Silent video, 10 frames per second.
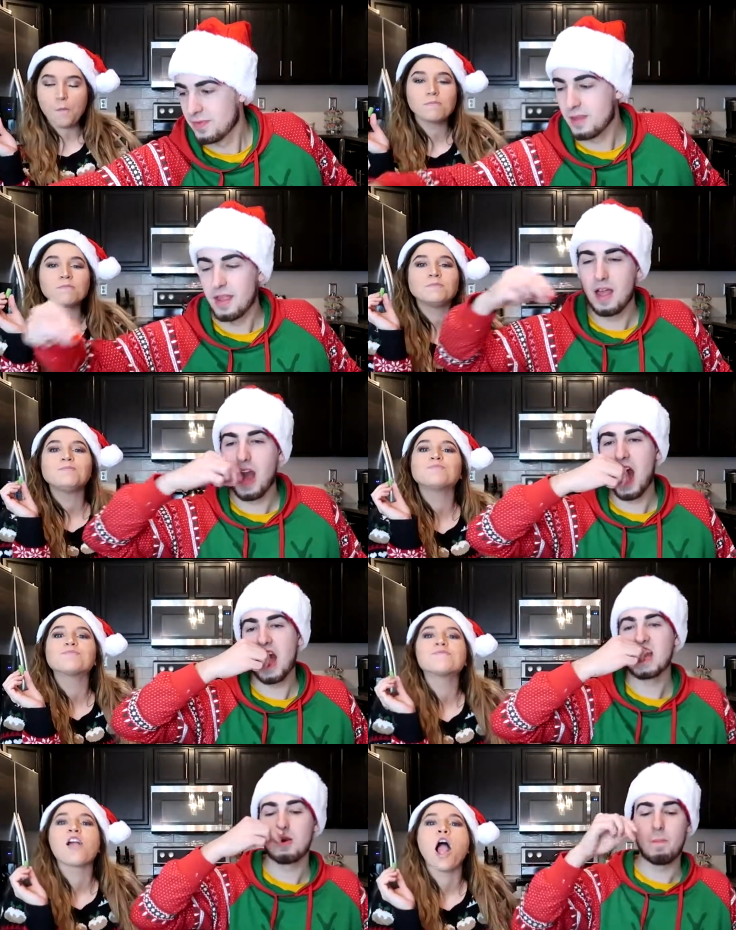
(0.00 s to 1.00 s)

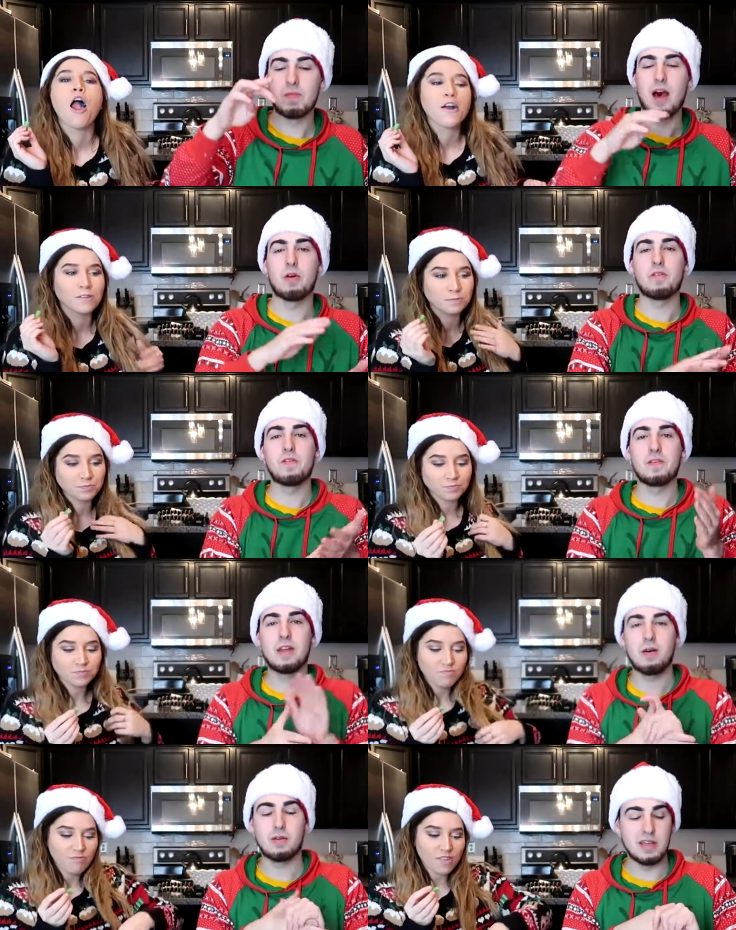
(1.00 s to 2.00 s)
Speaker 1: Mmm. Now we're
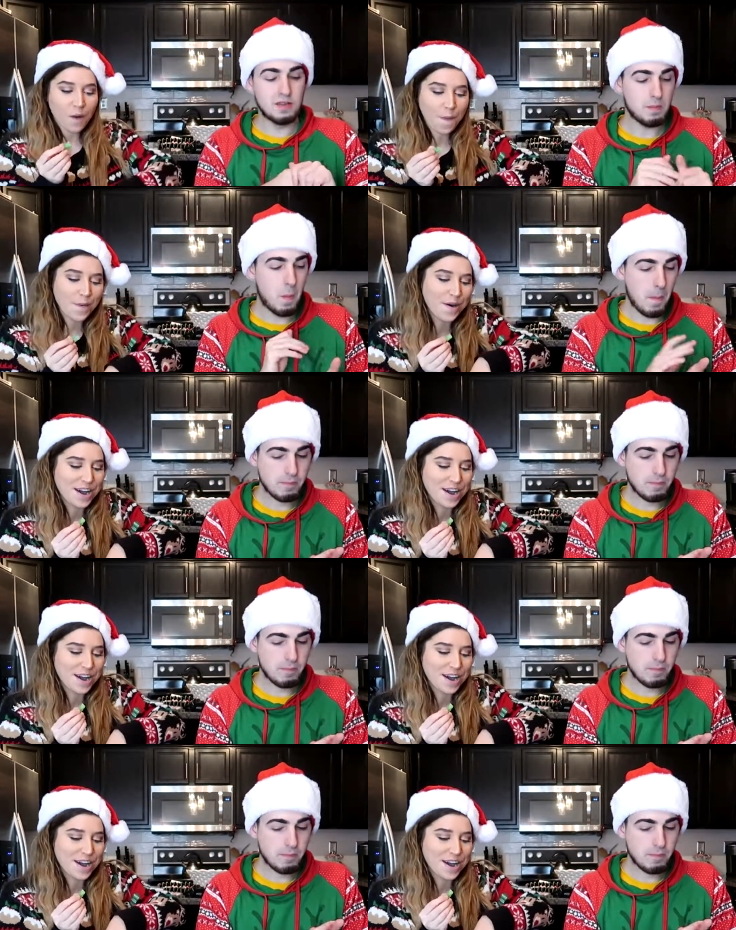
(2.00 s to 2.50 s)
now we're even.